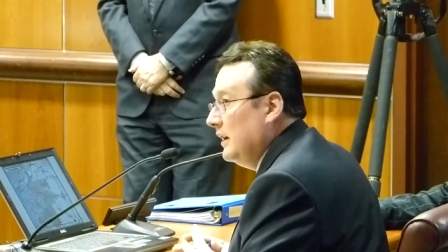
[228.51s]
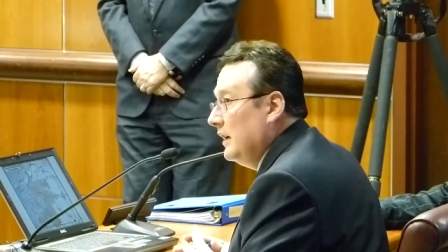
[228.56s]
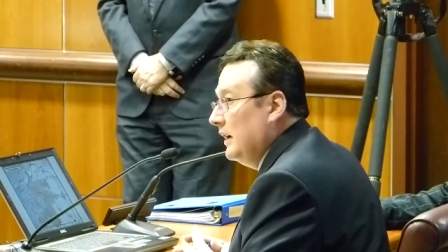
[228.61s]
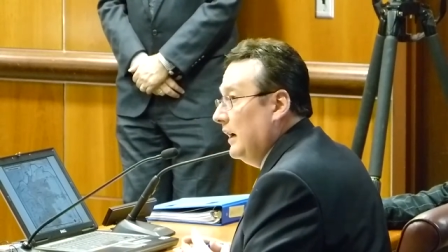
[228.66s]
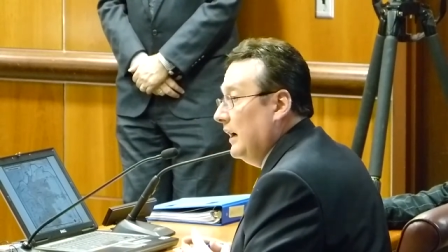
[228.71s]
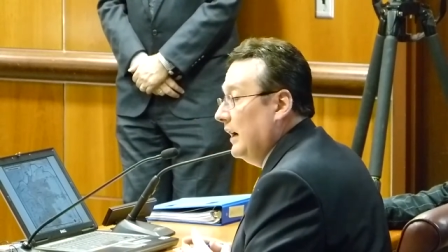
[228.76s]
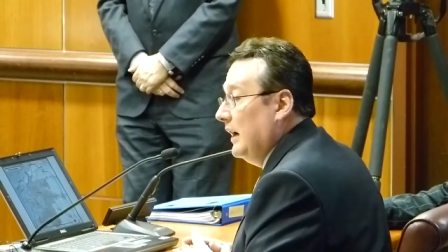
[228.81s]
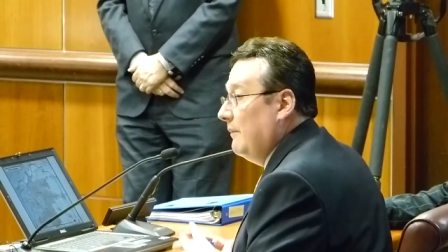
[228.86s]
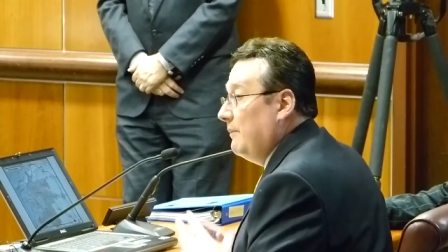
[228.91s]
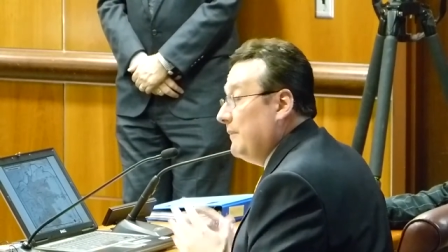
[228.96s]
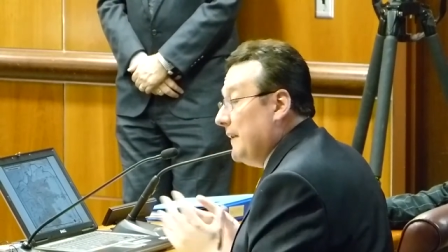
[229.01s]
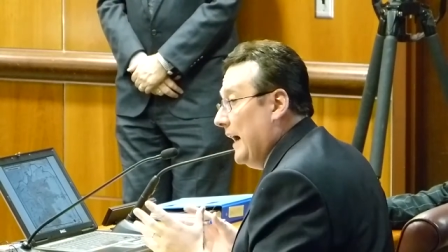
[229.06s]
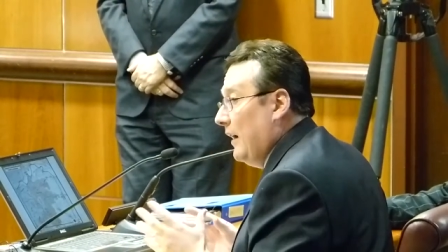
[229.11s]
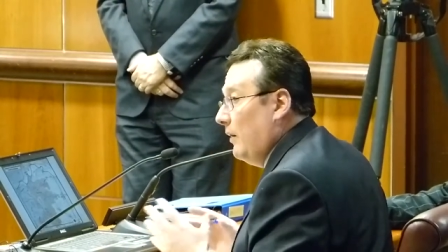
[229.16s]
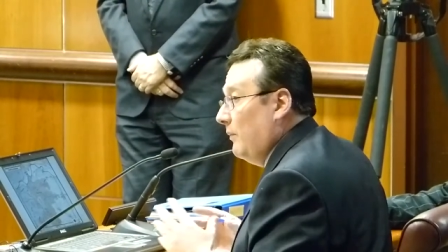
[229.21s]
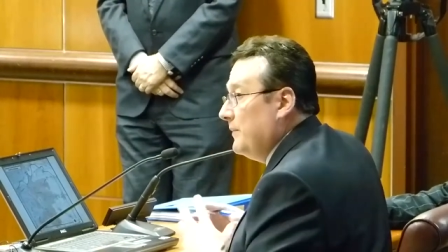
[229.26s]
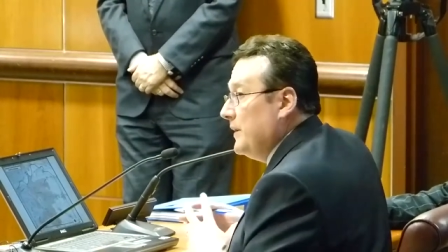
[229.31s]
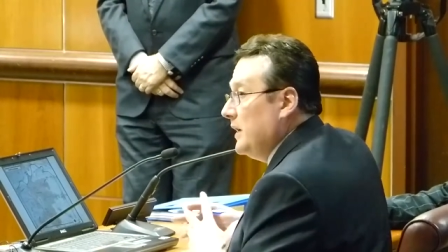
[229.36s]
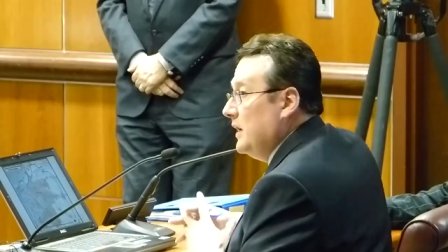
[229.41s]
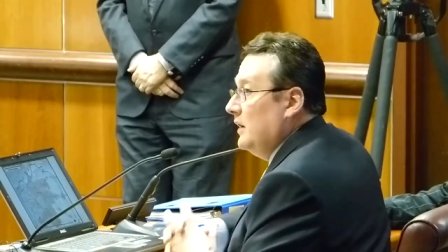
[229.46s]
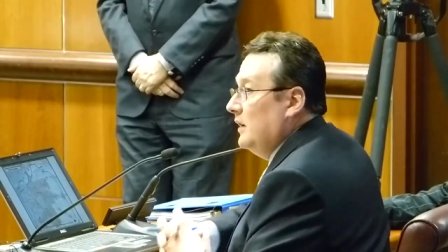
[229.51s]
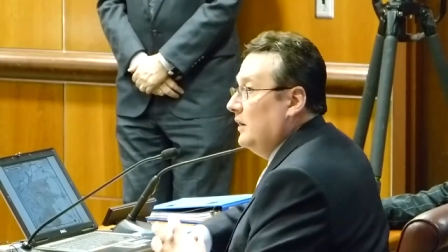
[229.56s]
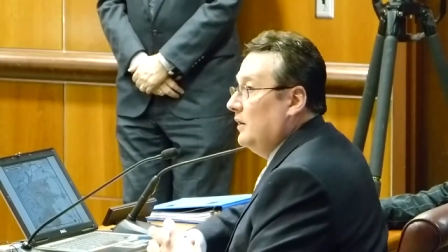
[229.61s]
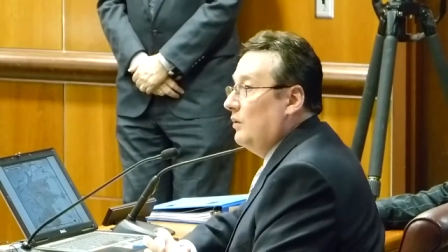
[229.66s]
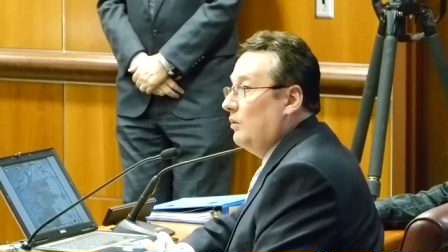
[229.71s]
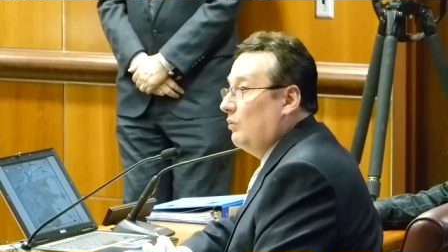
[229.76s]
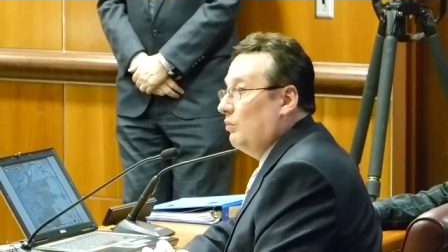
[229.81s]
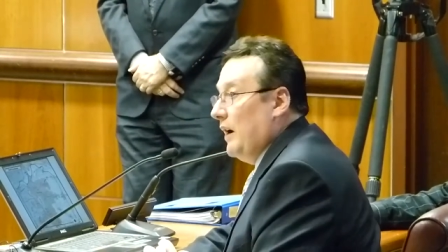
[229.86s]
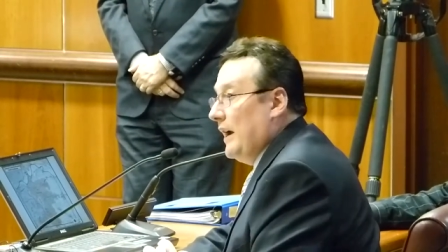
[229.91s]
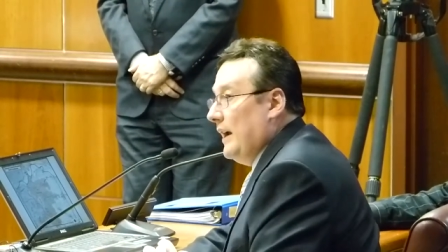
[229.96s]
Uh, now,
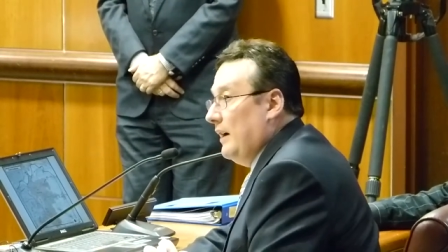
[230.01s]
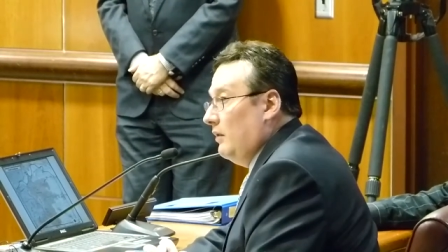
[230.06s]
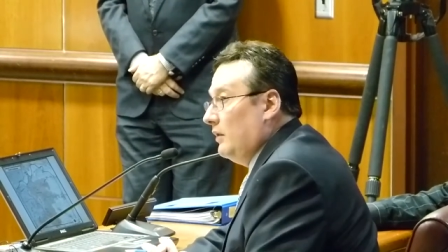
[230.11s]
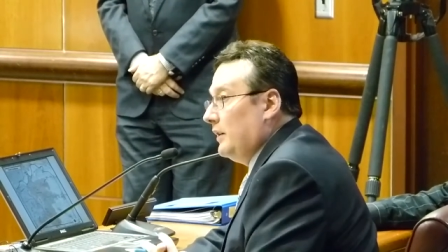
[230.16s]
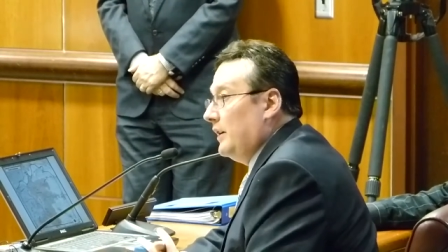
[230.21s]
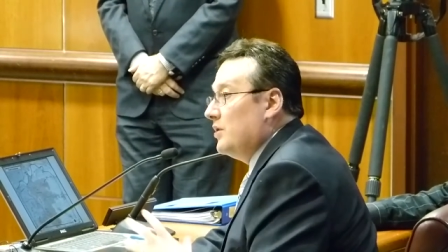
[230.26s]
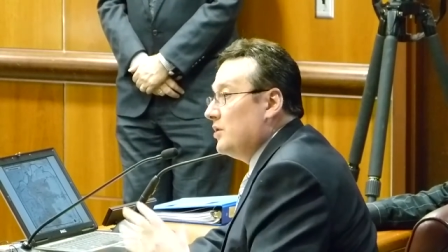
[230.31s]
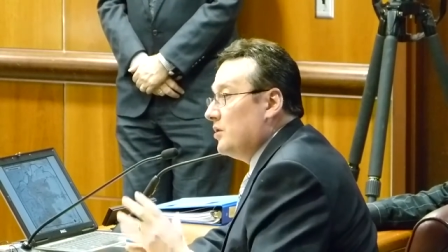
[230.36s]
rail can